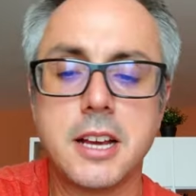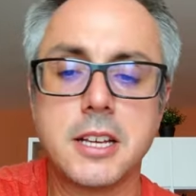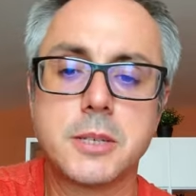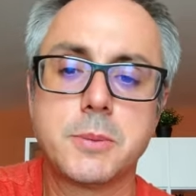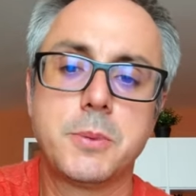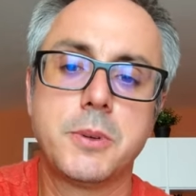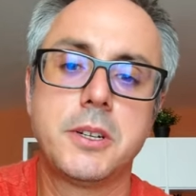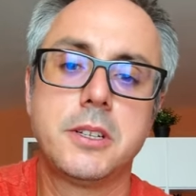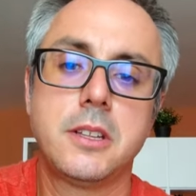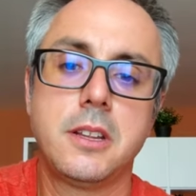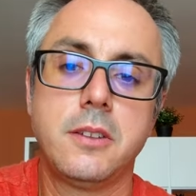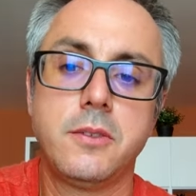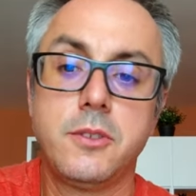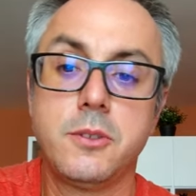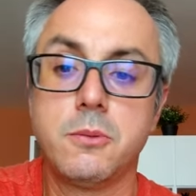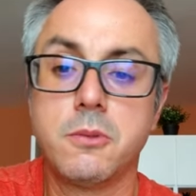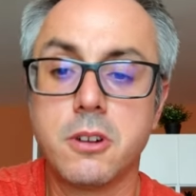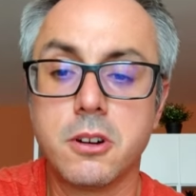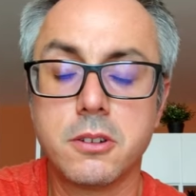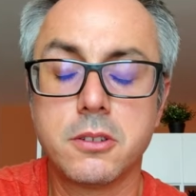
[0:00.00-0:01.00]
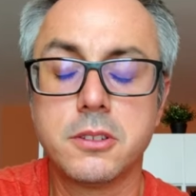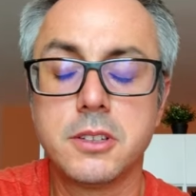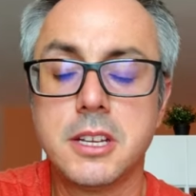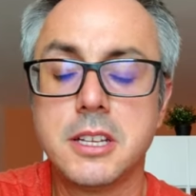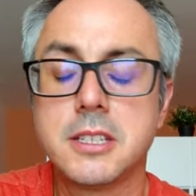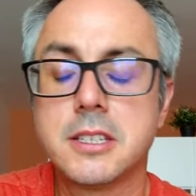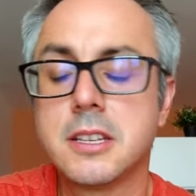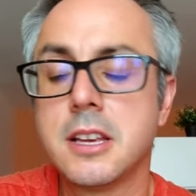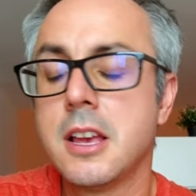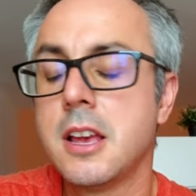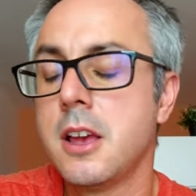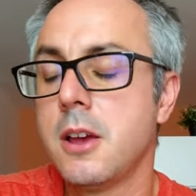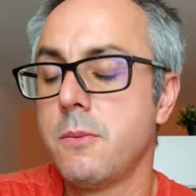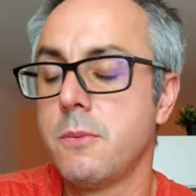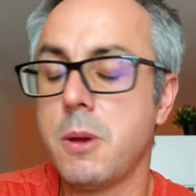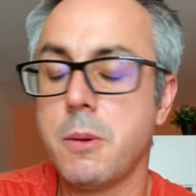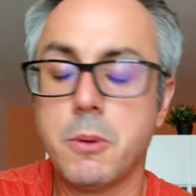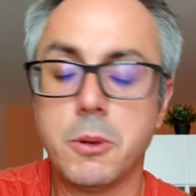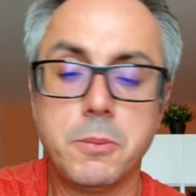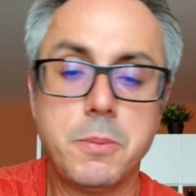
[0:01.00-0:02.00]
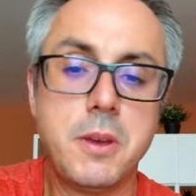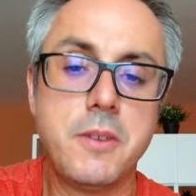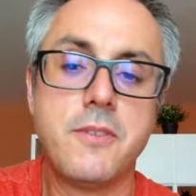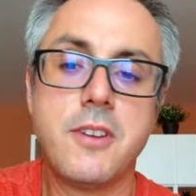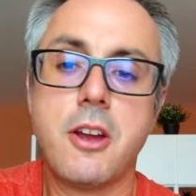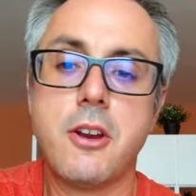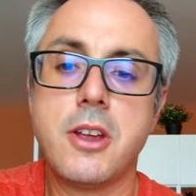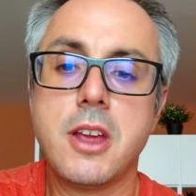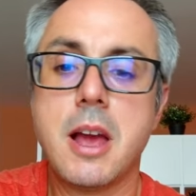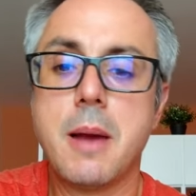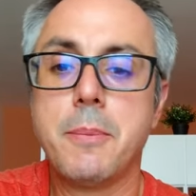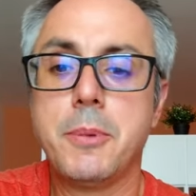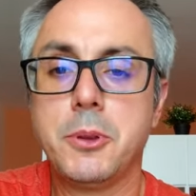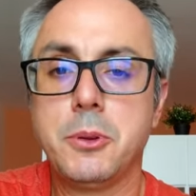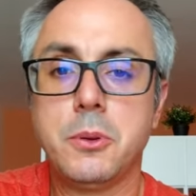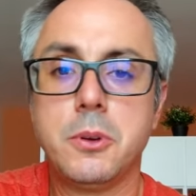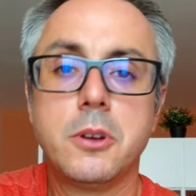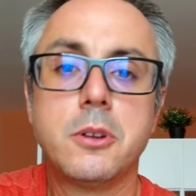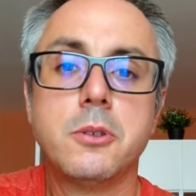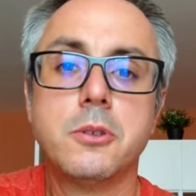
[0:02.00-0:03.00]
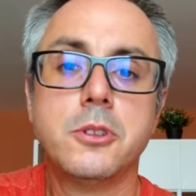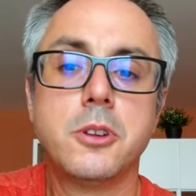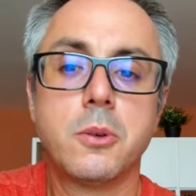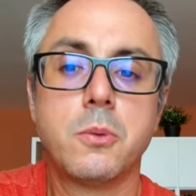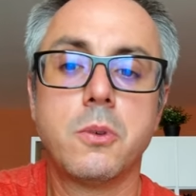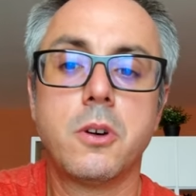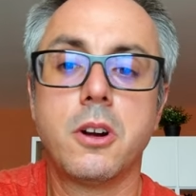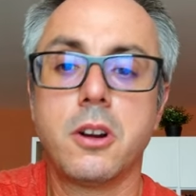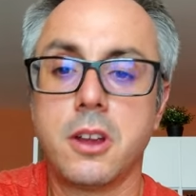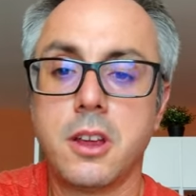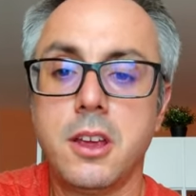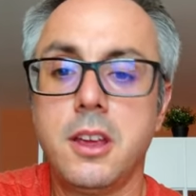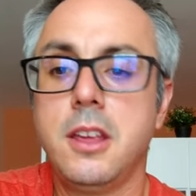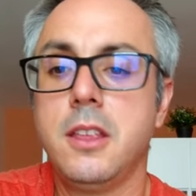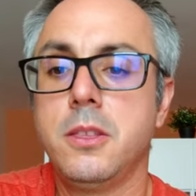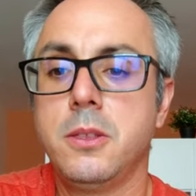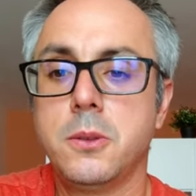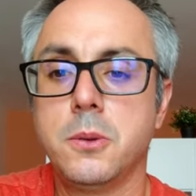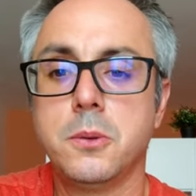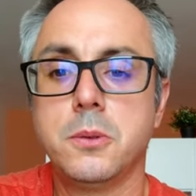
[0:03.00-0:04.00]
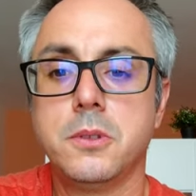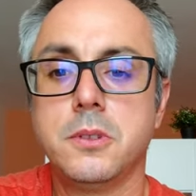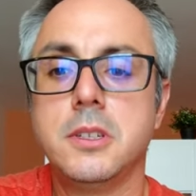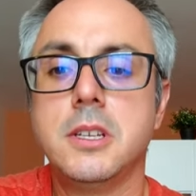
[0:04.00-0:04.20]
expert, and if you work on this, we would be very happy to include your work into